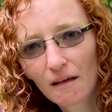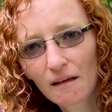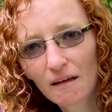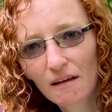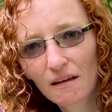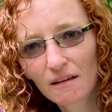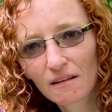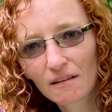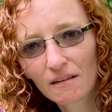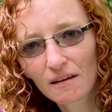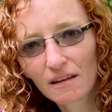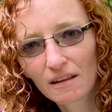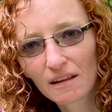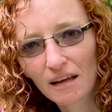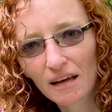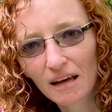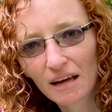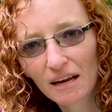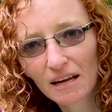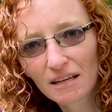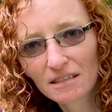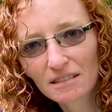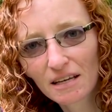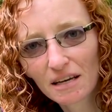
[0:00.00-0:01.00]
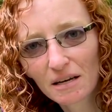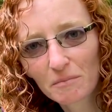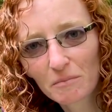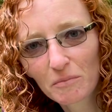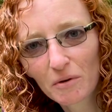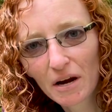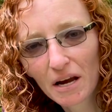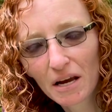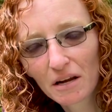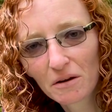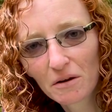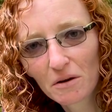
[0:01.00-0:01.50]
Look at that. It's like
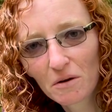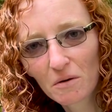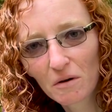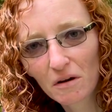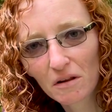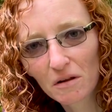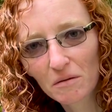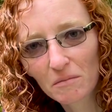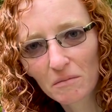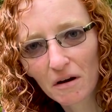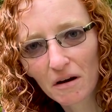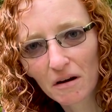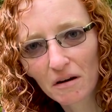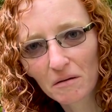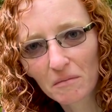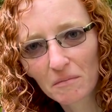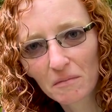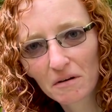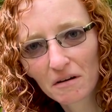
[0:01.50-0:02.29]
brand new on the bottom.